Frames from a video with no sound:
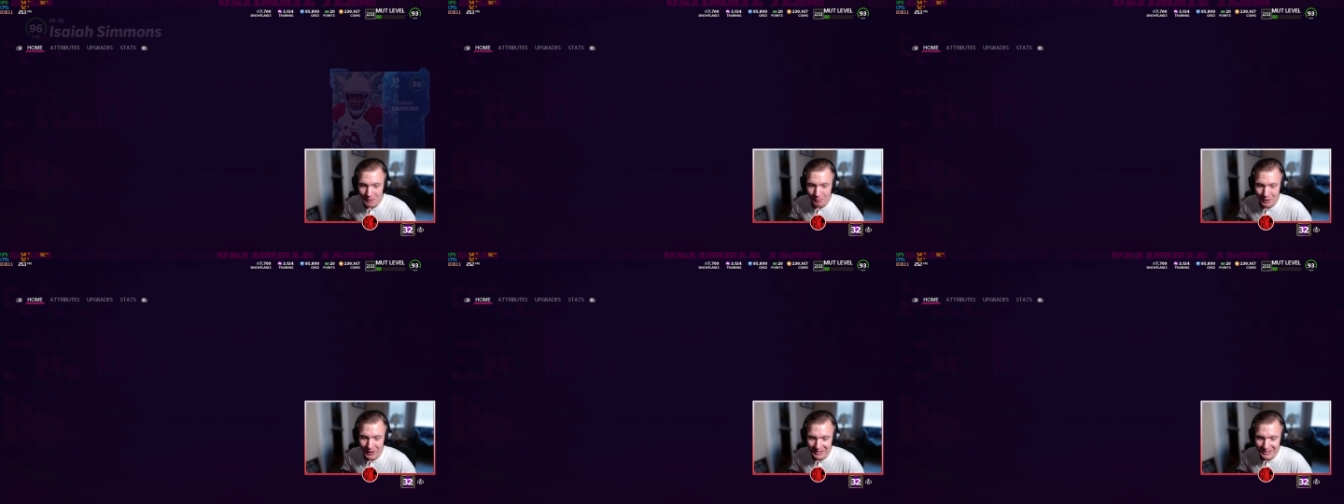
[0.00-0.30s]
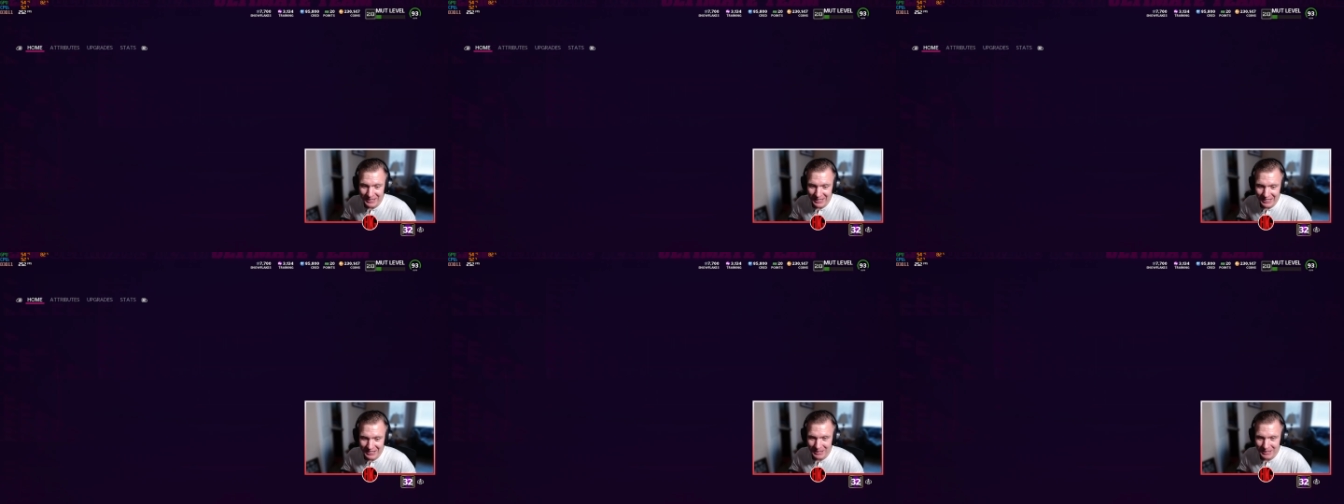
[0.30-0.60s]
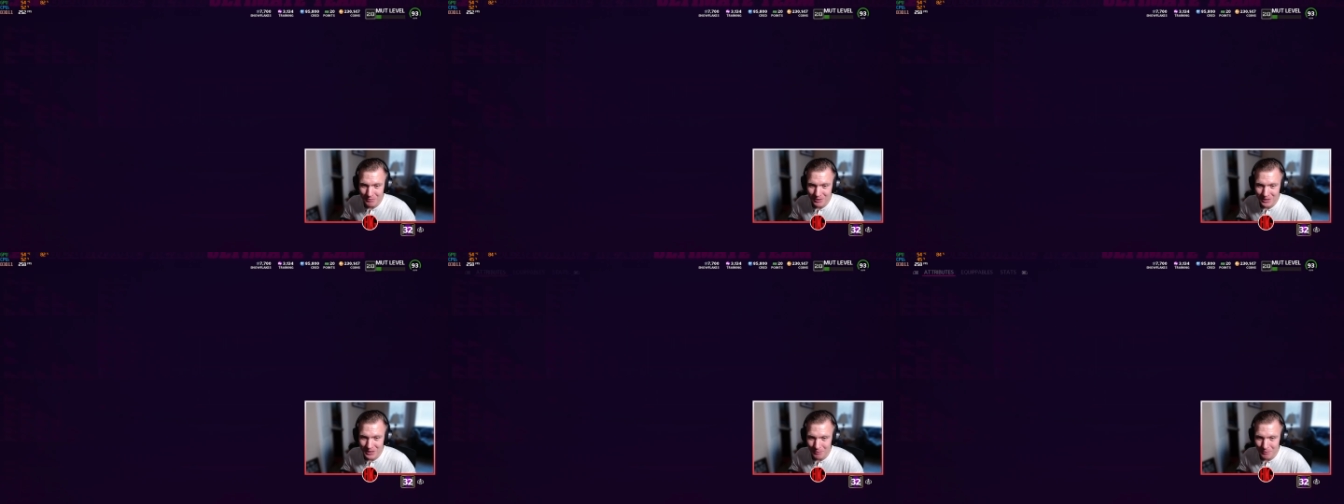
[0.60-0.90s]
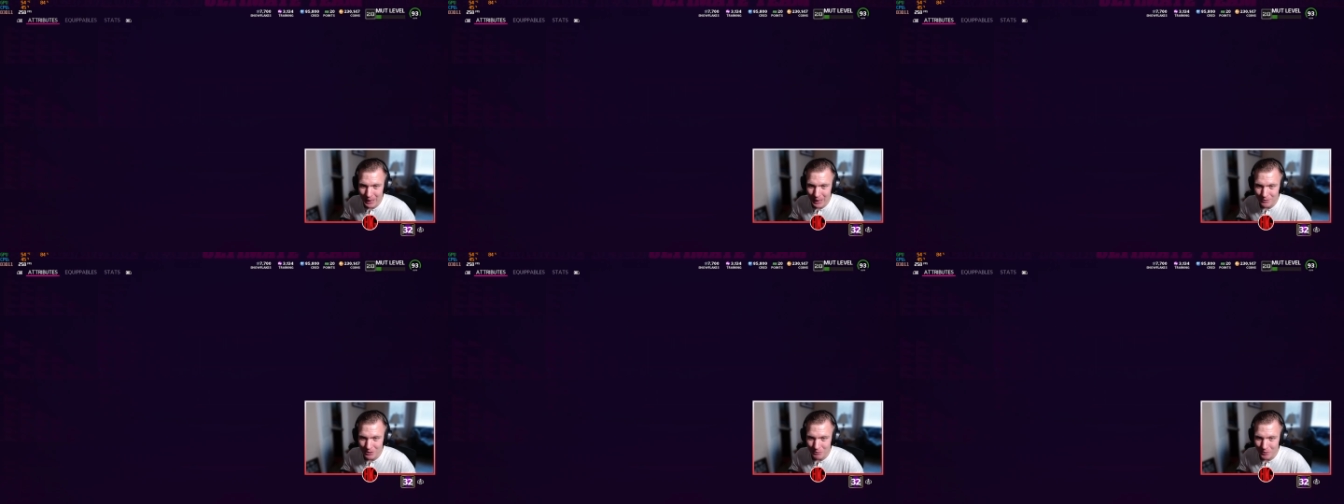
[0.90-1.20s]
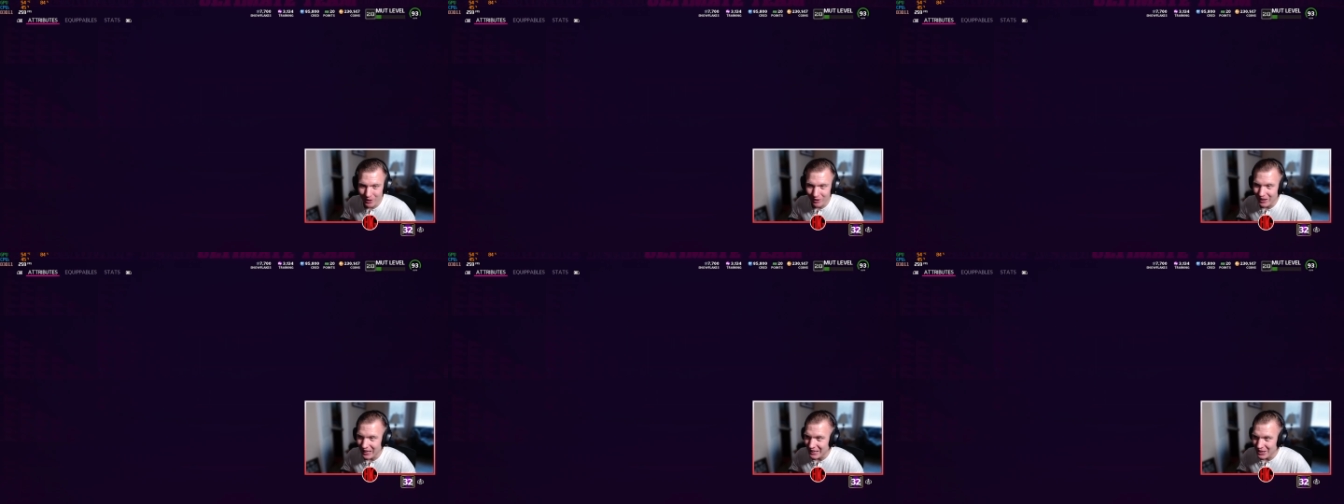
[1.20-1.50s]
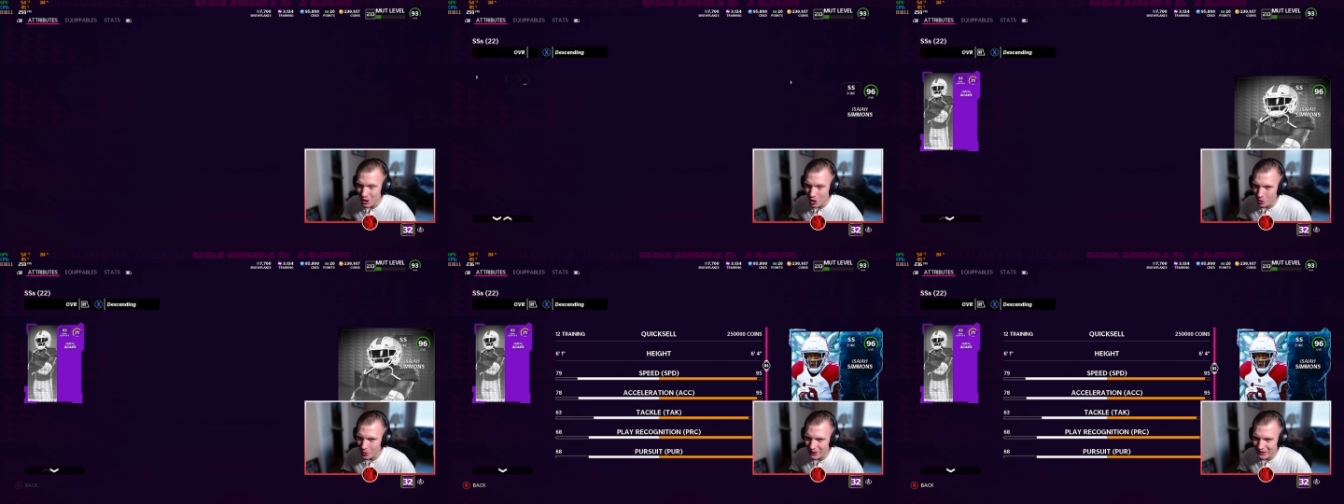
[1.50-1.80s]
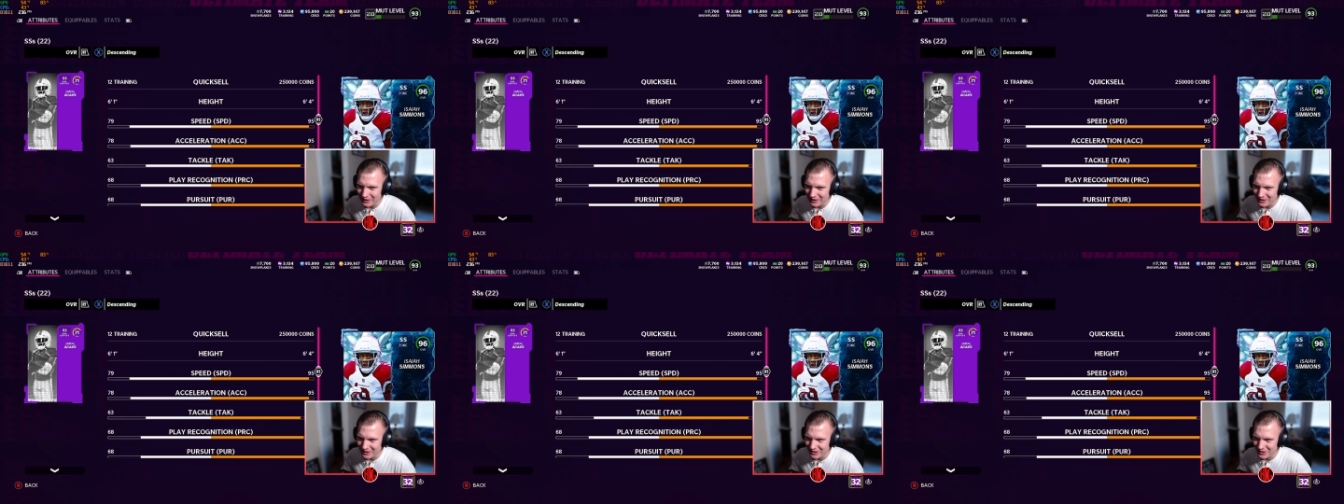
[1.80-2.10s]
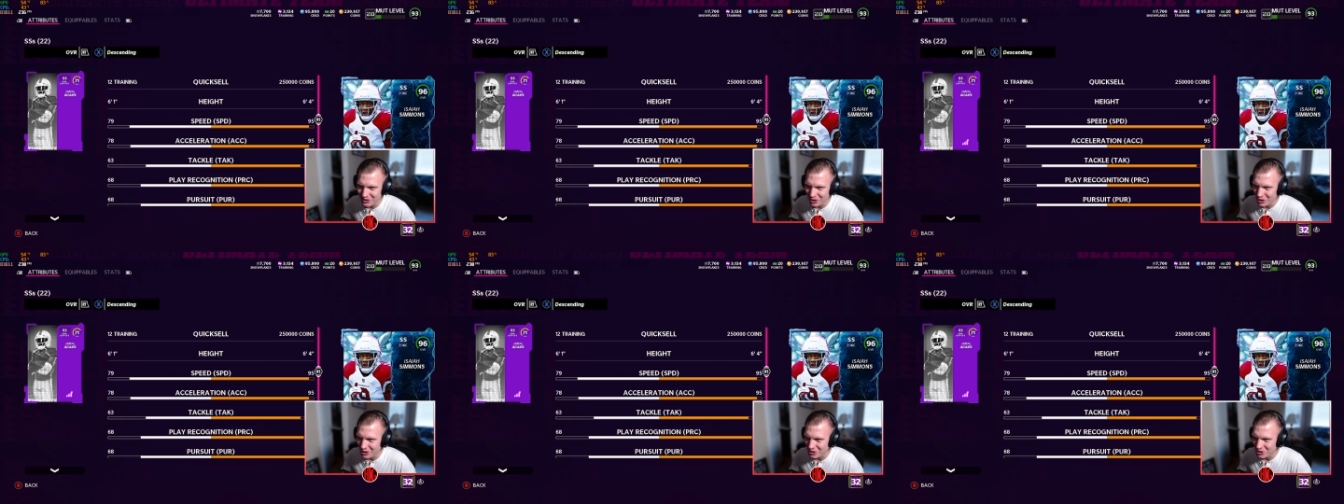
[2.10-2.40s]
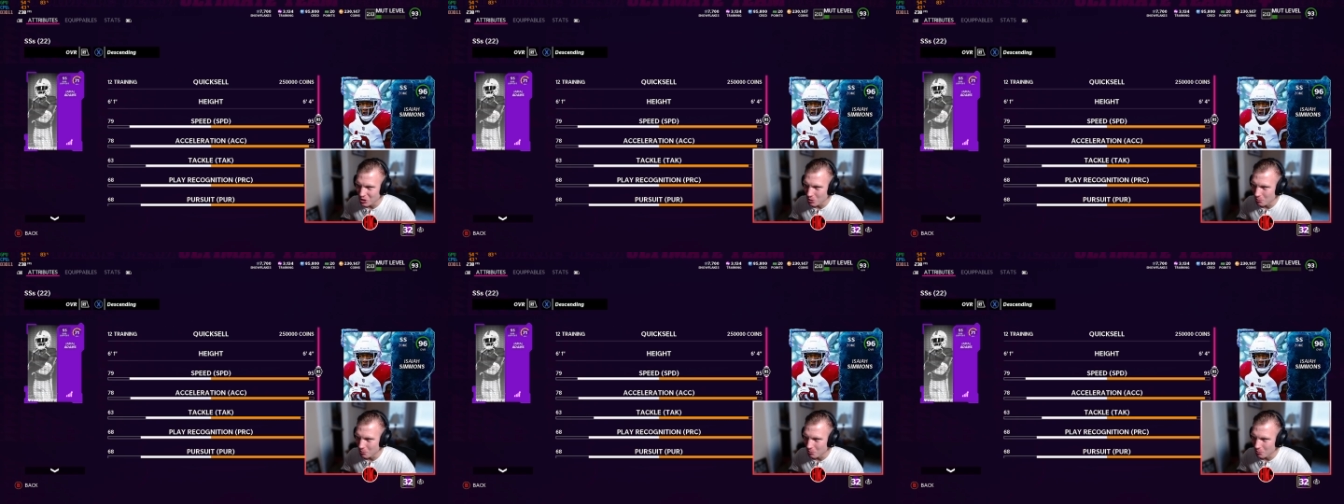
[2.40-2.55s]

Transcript: But Isaiah Simmons, I'm hyped about. I know that this is already